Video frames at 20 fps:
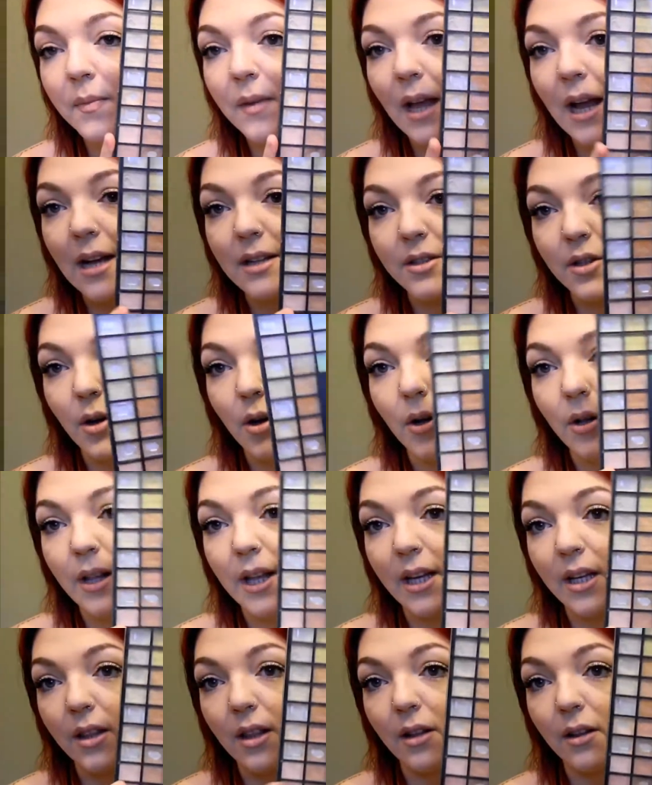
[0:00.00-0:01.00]
has all
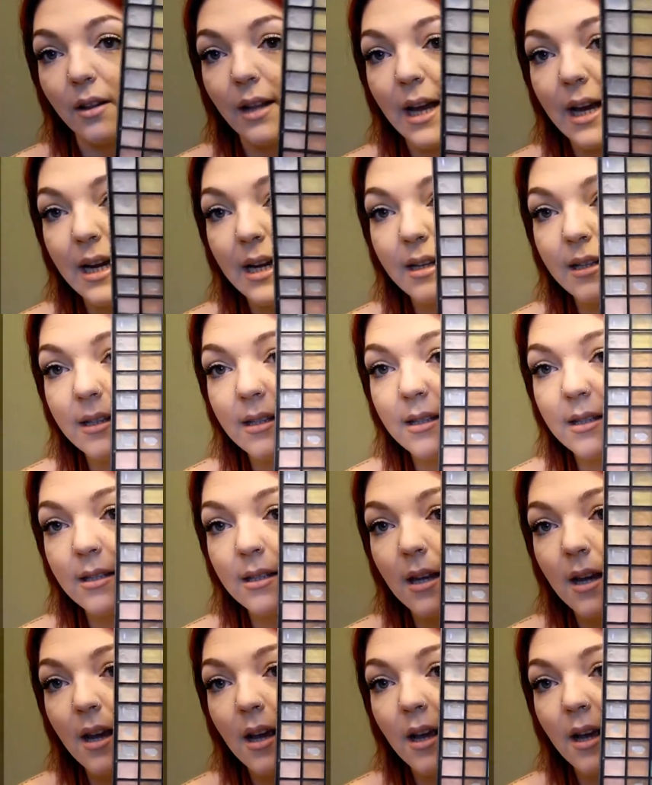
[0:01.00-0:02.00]
like the lights,
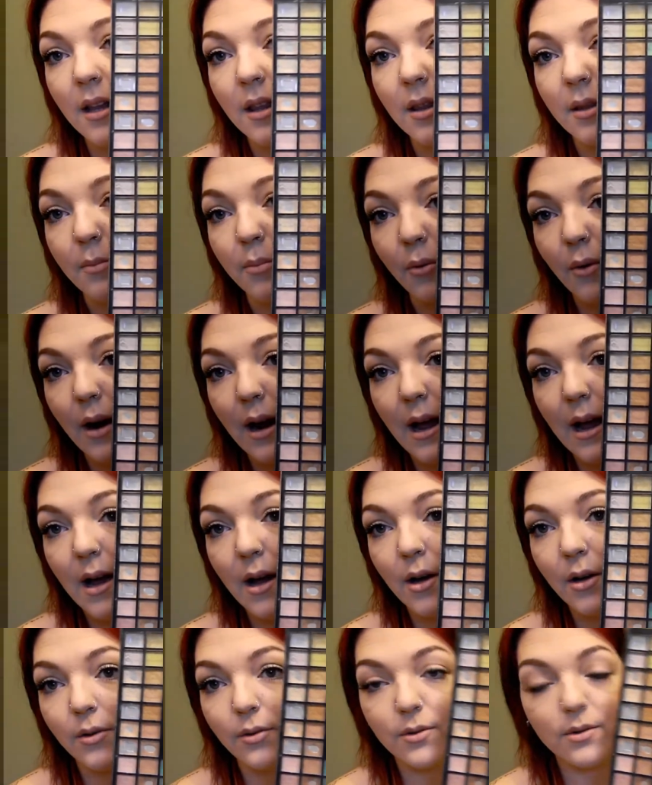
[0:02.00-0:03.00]
the
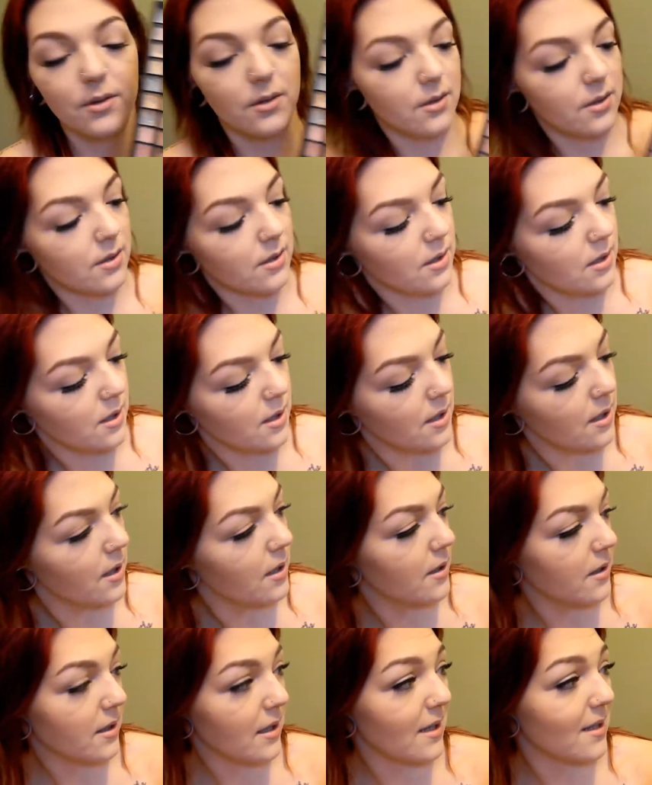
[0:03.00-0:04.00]
browns,
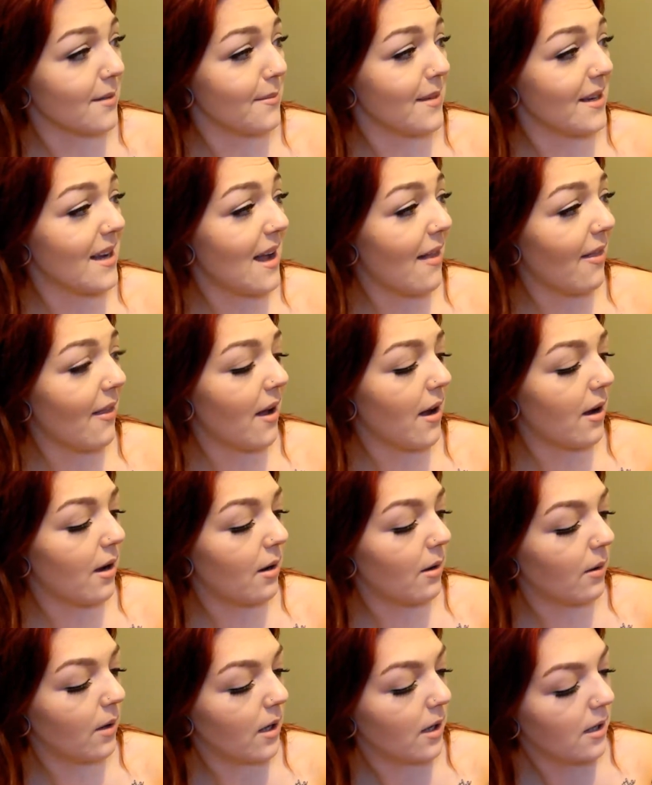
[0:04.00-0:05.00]
it's got some
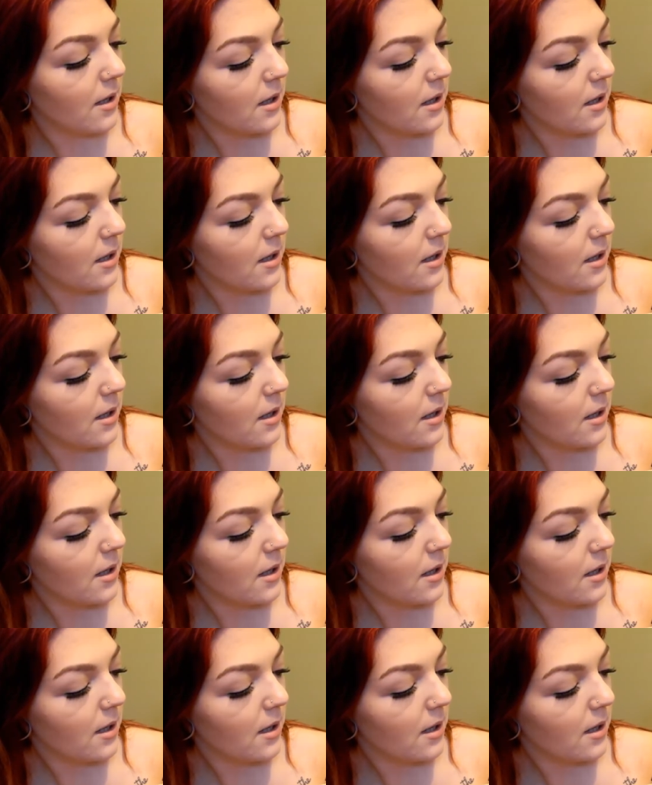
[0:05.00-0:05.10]
yellow,